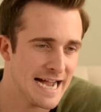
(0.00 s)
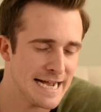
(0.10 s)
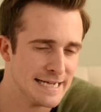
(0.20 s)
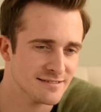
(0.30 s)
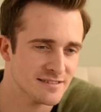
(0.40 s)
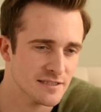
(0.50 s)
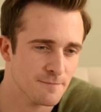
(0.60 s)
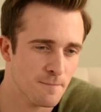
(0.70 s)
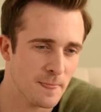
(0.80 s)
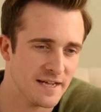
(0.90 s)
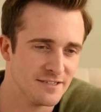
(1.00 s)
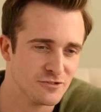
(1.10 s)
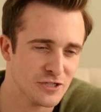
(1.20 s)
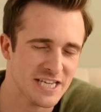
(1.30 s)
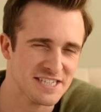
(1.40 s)
and it
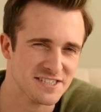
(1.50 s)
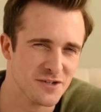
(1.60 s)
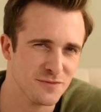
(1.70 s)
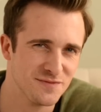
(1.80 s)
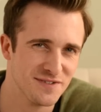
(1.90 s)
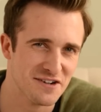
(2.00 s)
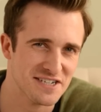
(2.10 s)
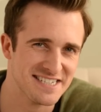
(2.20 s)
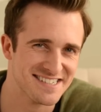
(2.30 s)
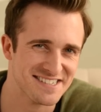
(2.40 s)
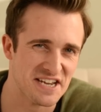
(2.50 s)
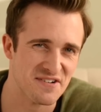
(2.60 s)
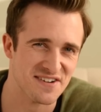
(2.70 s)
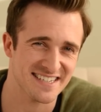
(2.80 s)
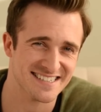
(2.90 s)
took itself very
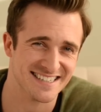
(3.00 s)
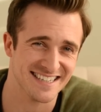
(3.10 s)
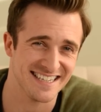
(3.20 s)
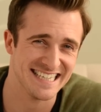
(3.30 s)
seriously,